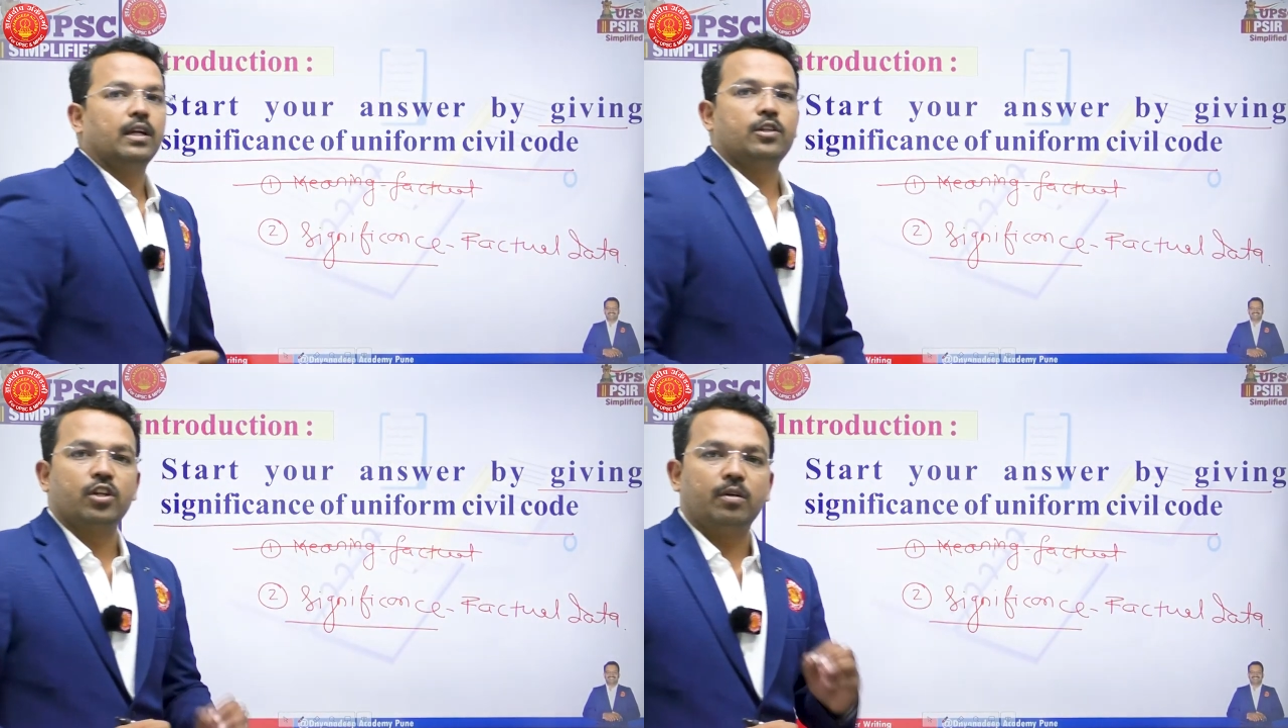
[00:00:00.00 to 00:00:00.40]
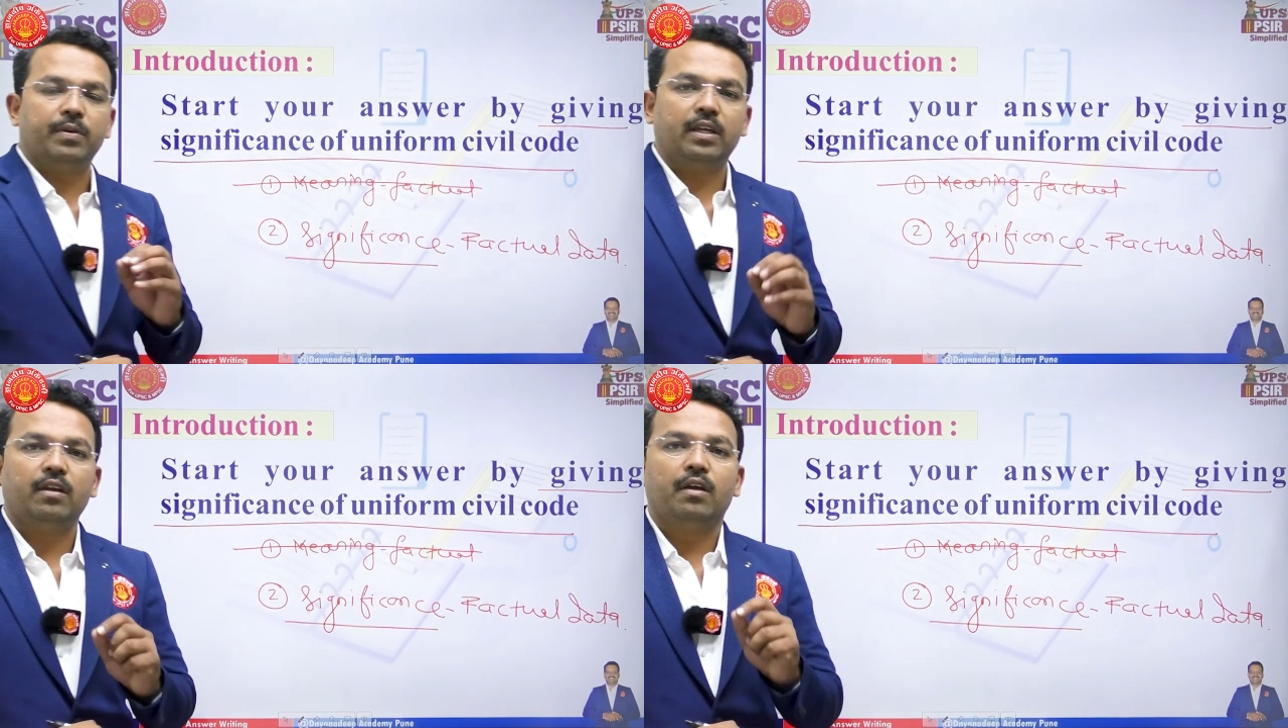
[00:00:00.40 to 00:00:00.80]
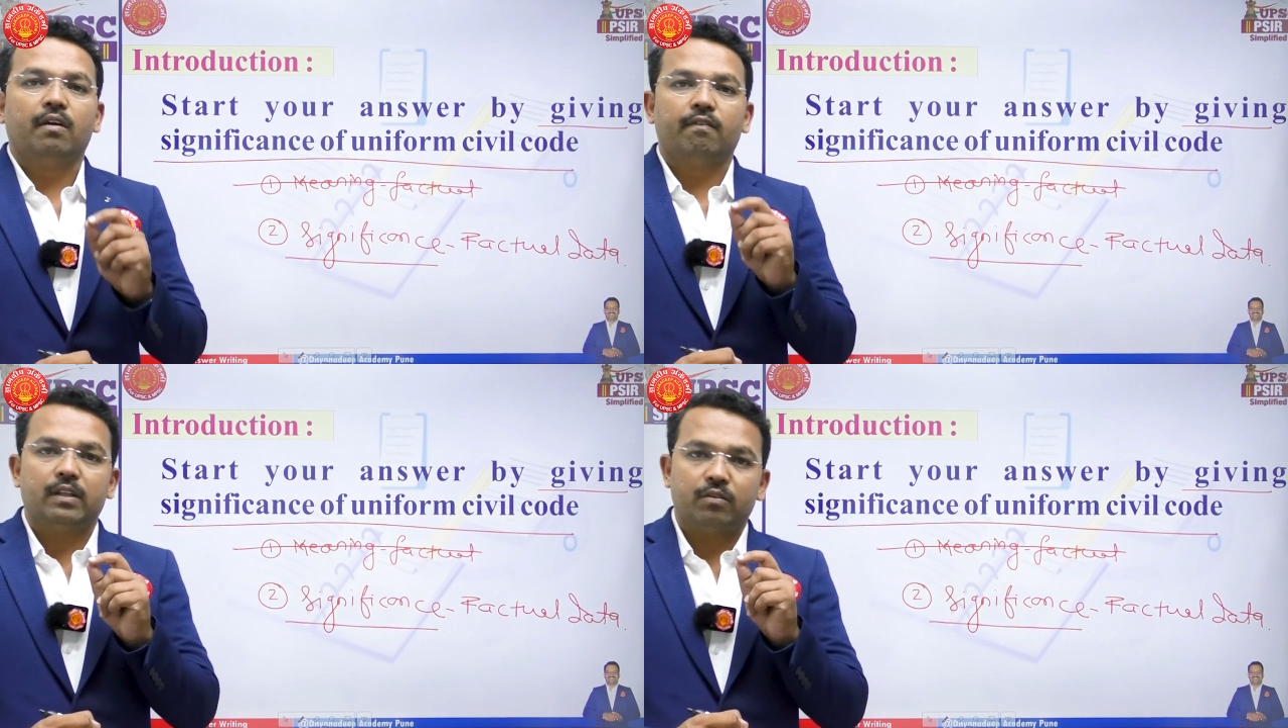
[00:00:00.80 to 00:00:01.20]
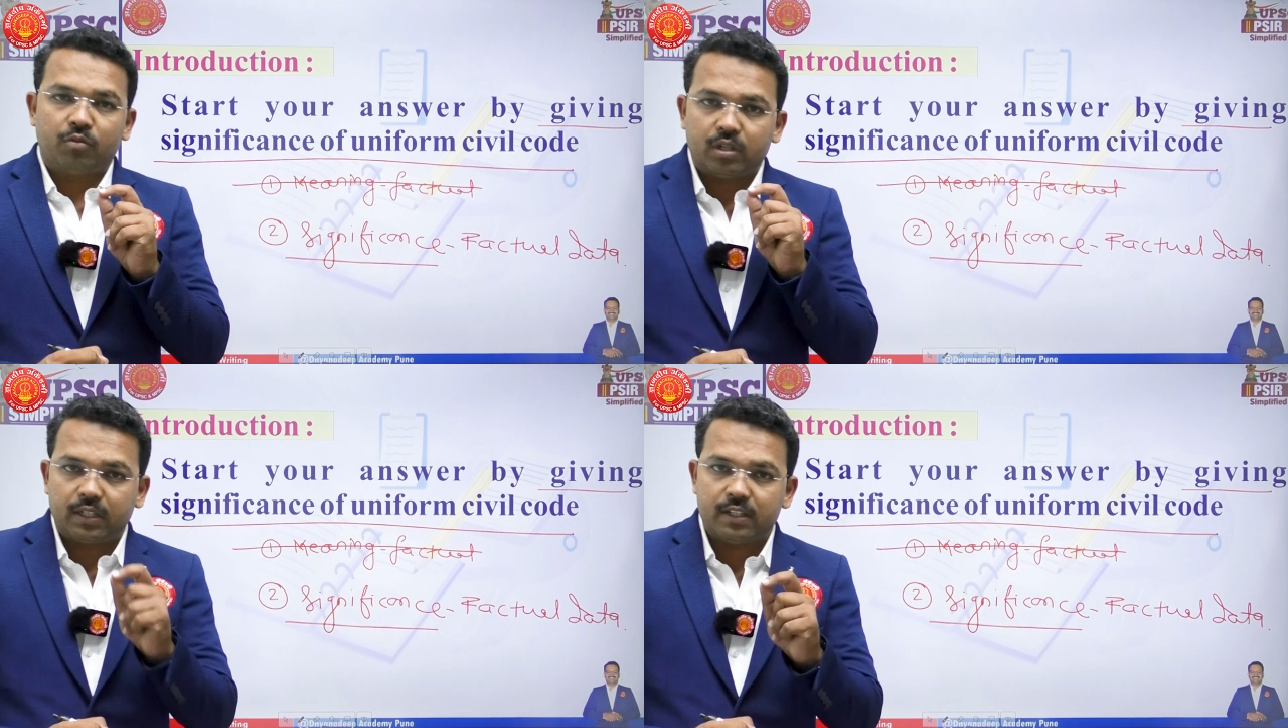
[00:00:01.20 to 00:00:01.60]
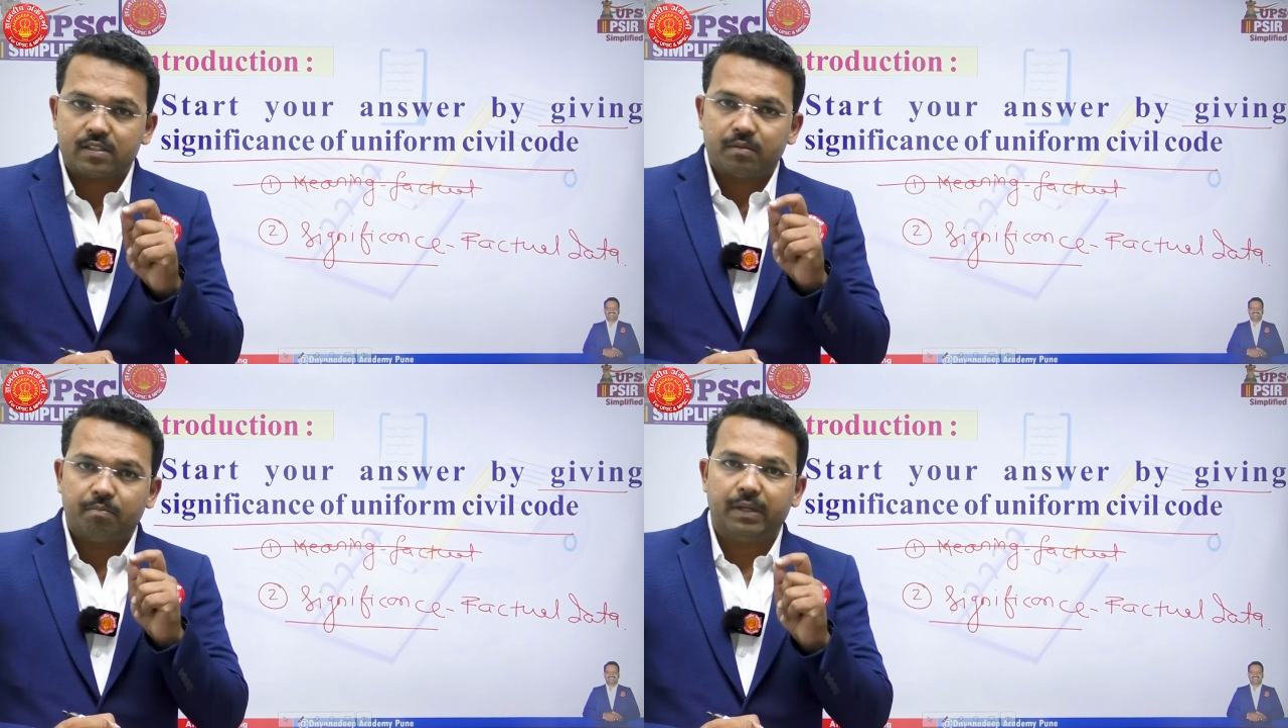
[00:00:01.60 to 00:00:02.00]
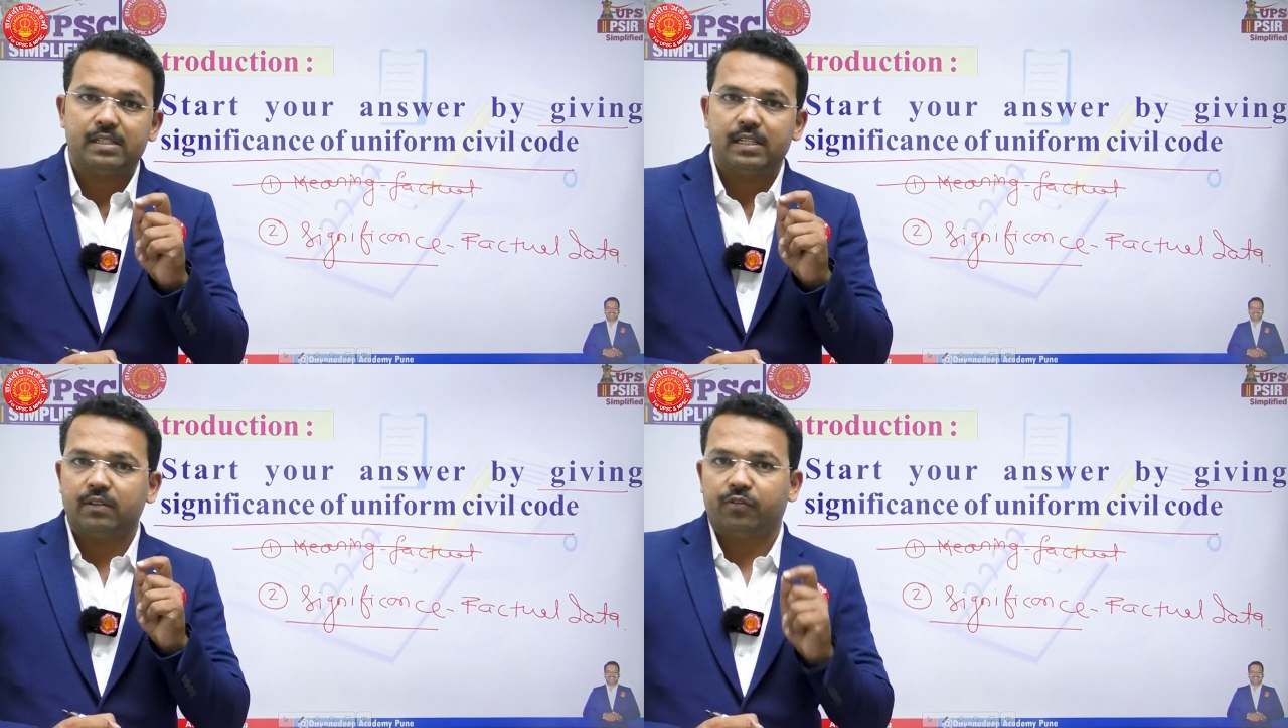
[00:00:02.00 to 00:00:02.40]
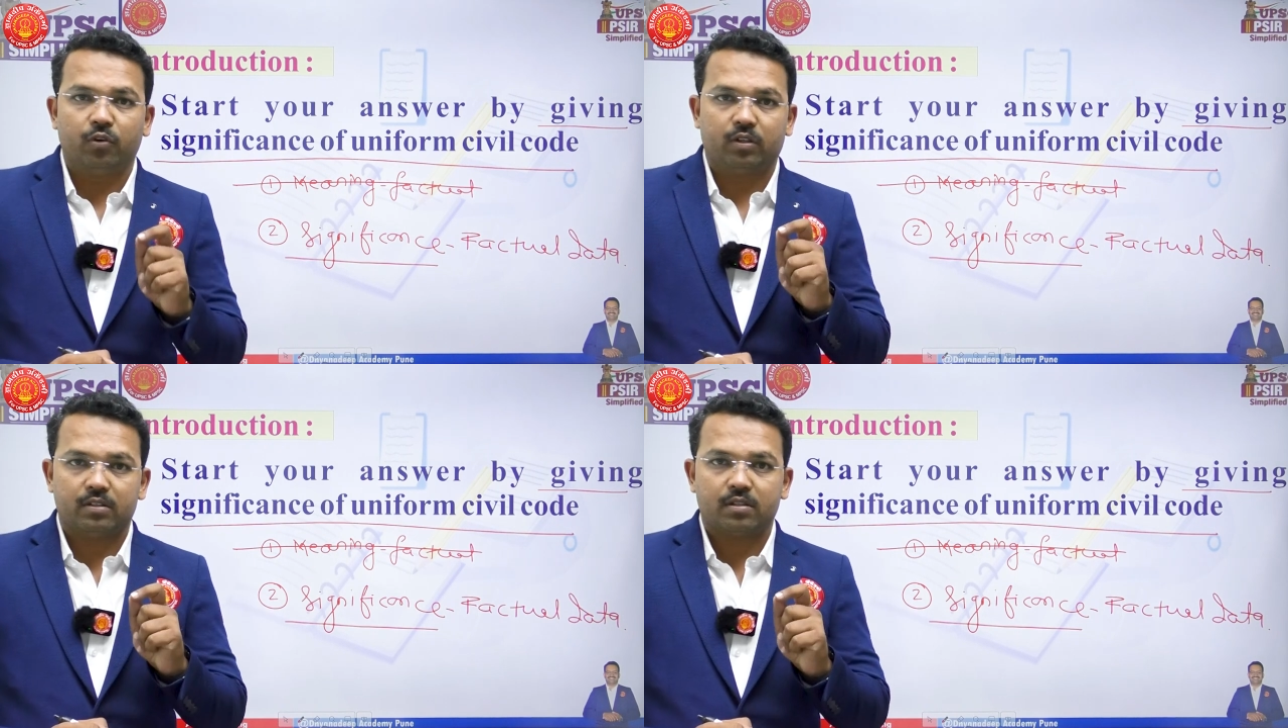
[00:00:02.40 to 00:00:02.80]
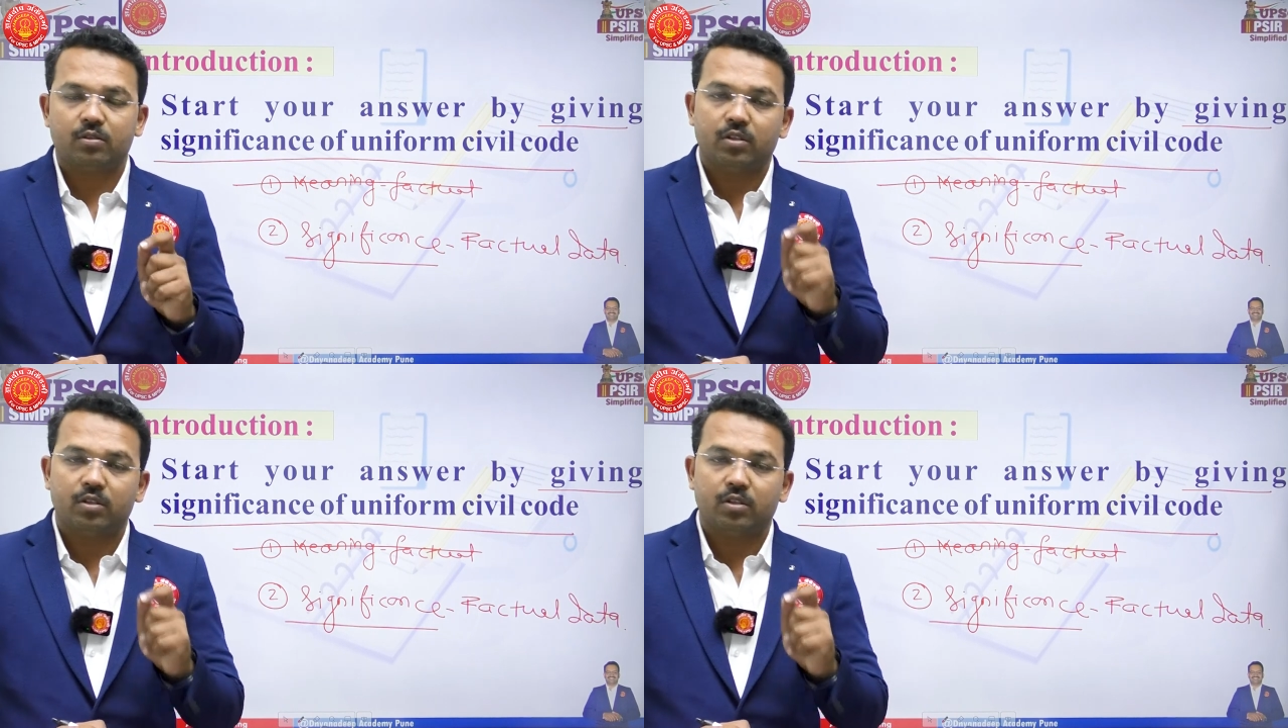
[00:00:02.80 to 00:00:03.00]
it should be with what is basic focus.